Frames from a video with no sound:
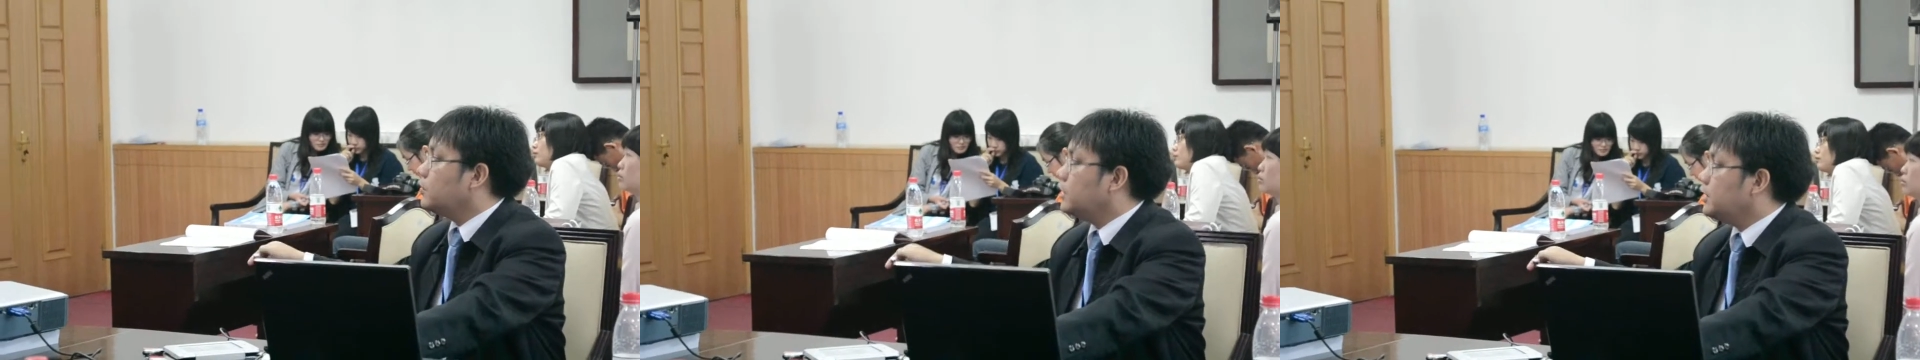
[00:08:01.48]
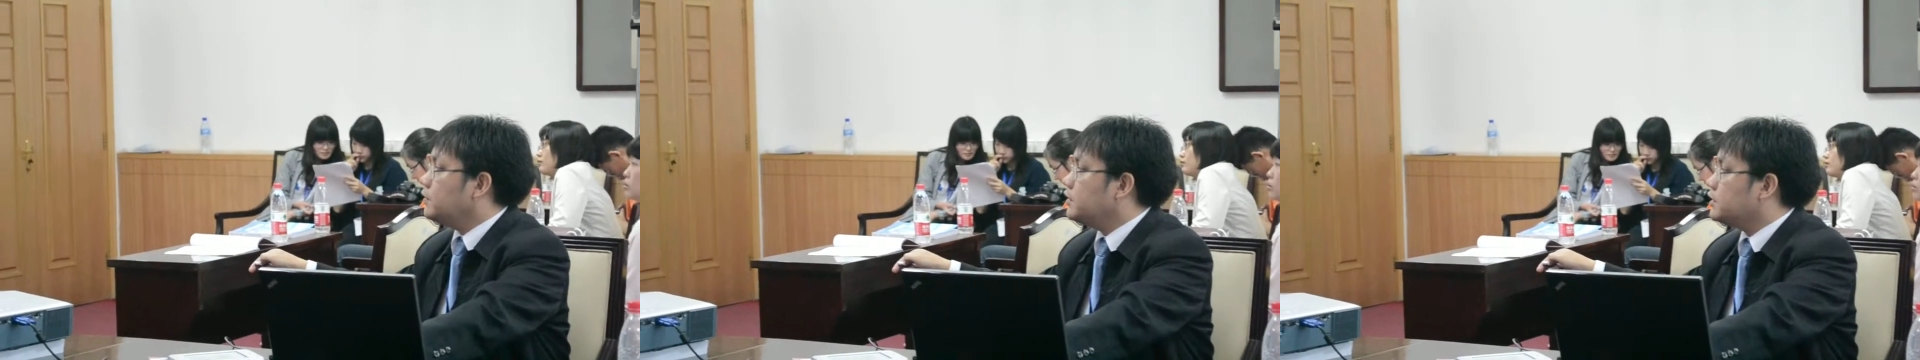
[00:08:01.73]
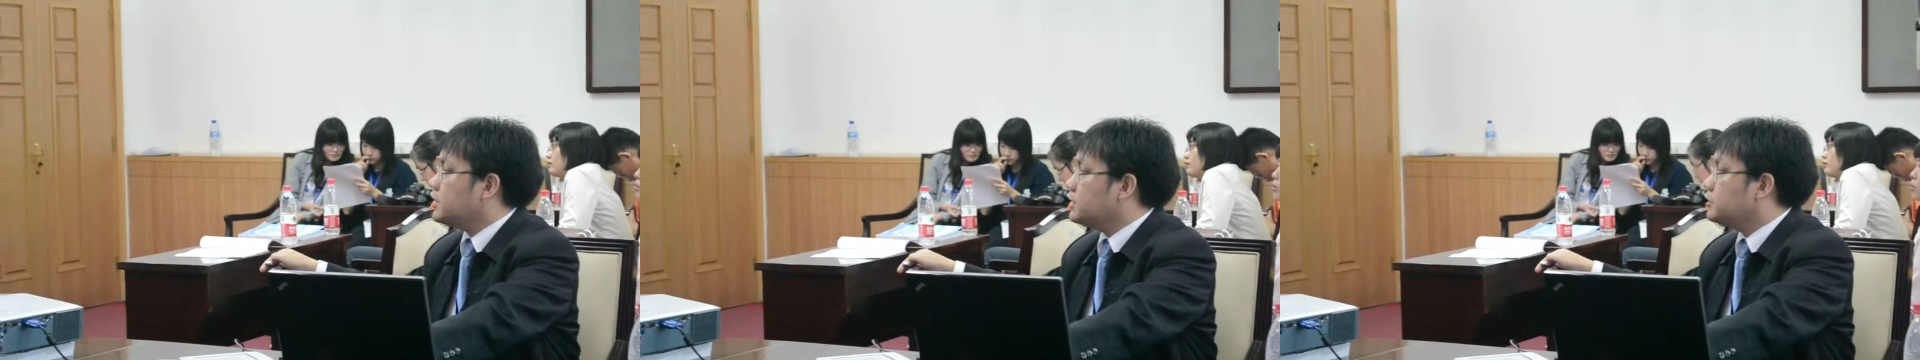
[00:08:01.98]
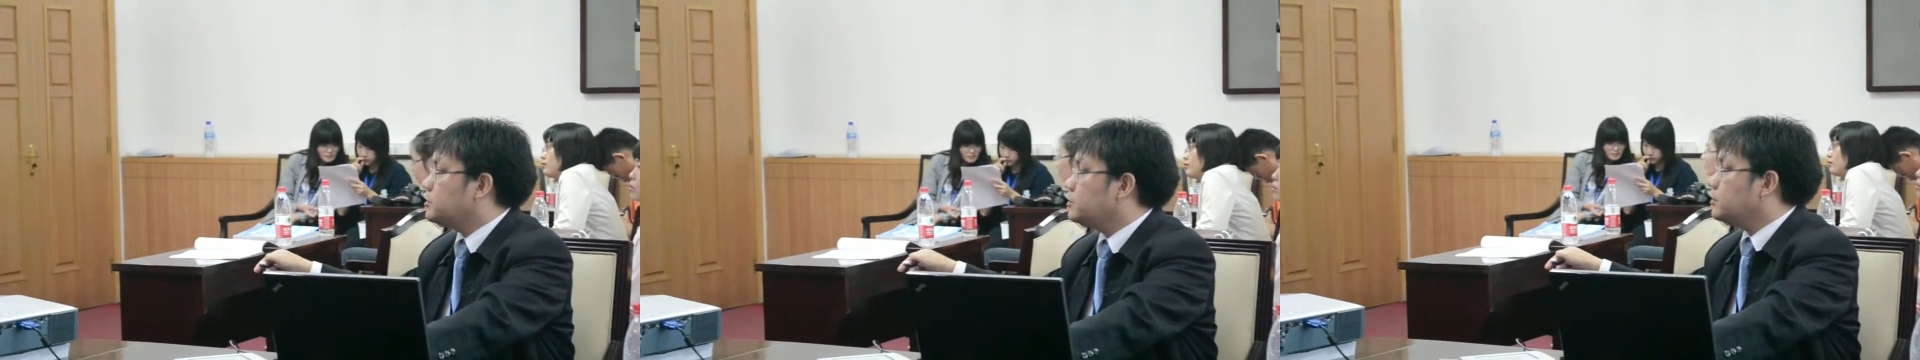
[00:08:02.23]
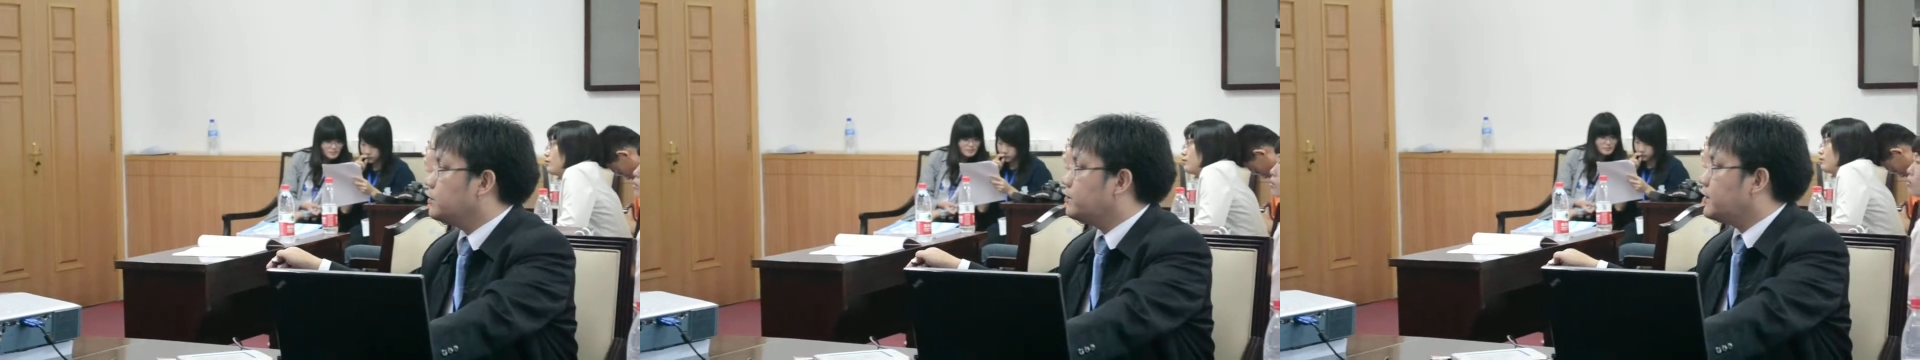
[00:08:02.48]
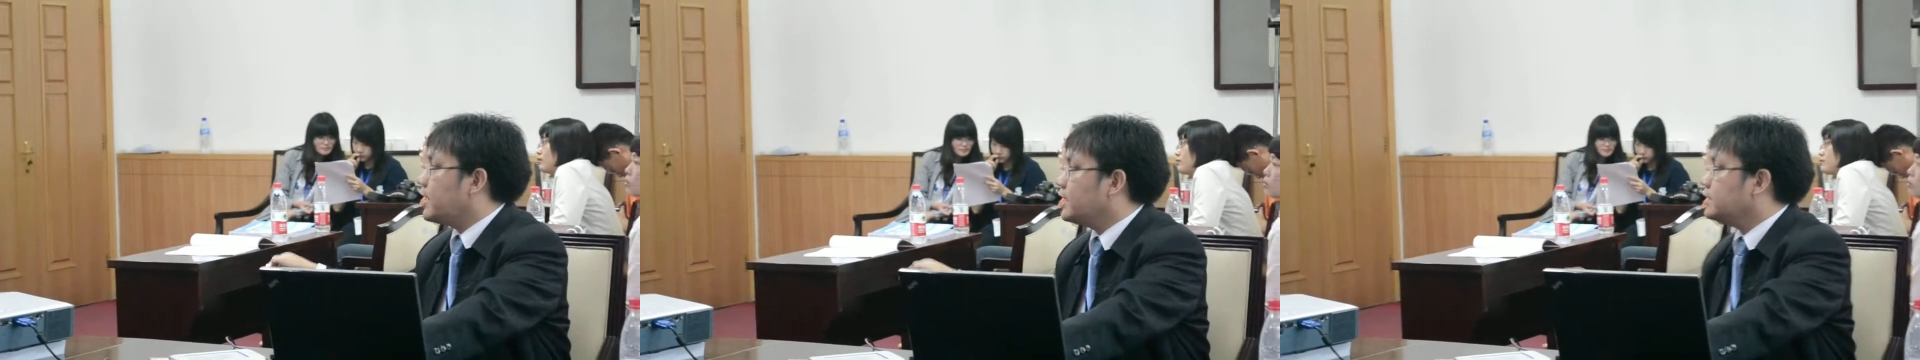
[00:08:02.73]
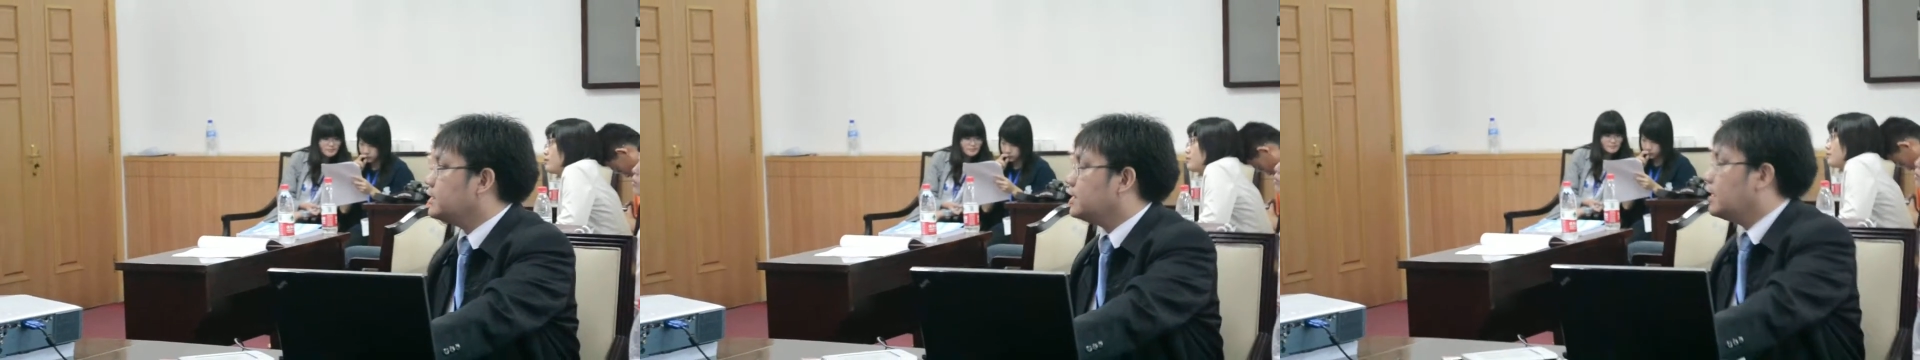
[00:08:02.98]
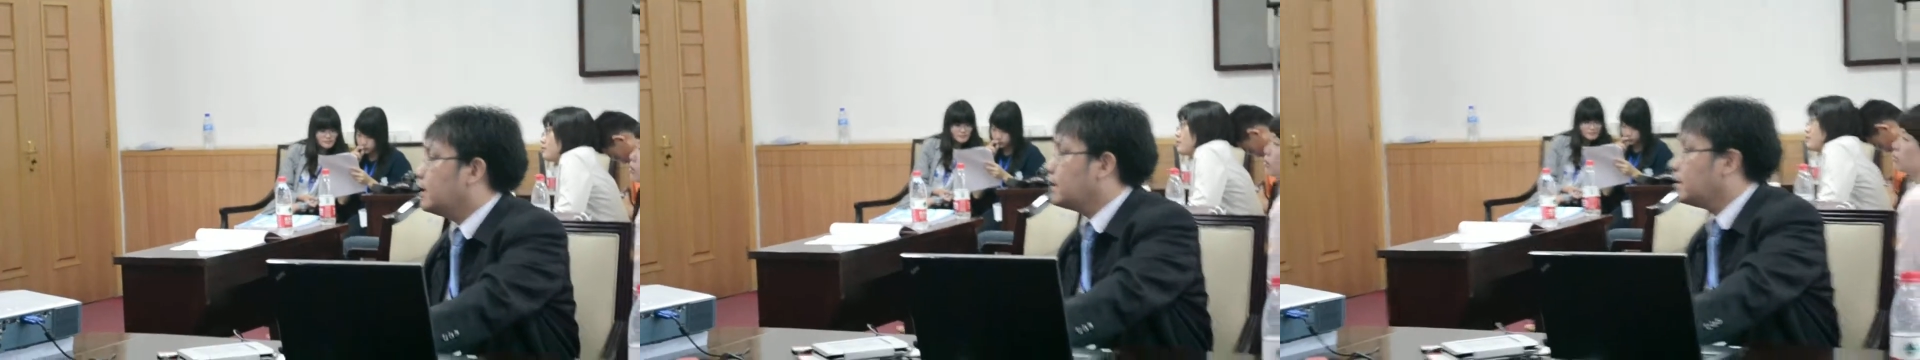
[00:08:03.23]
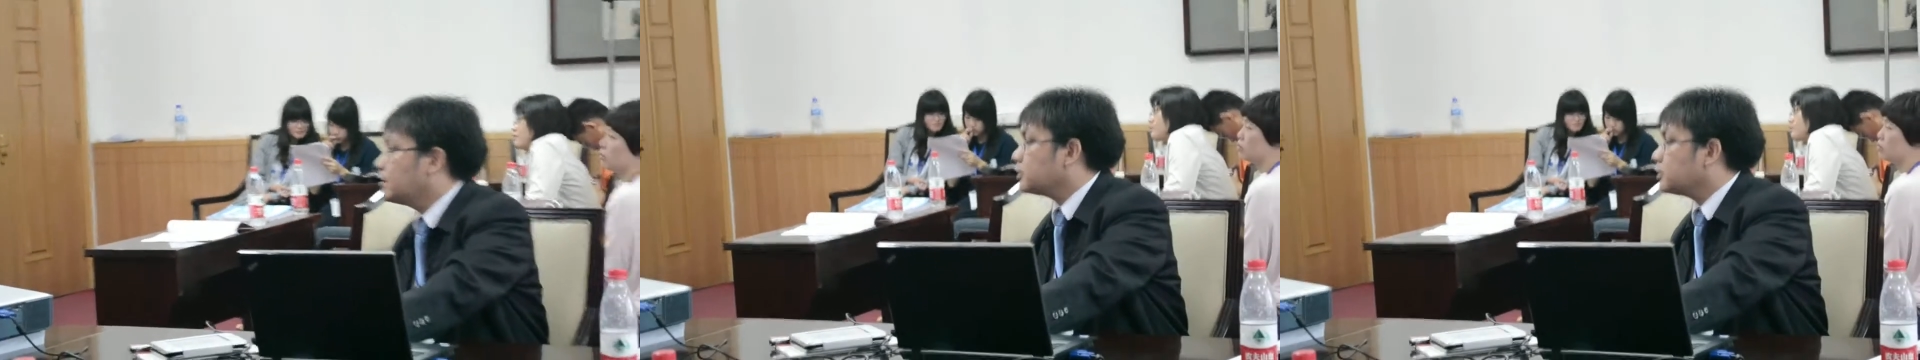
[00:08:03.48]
we tend to find the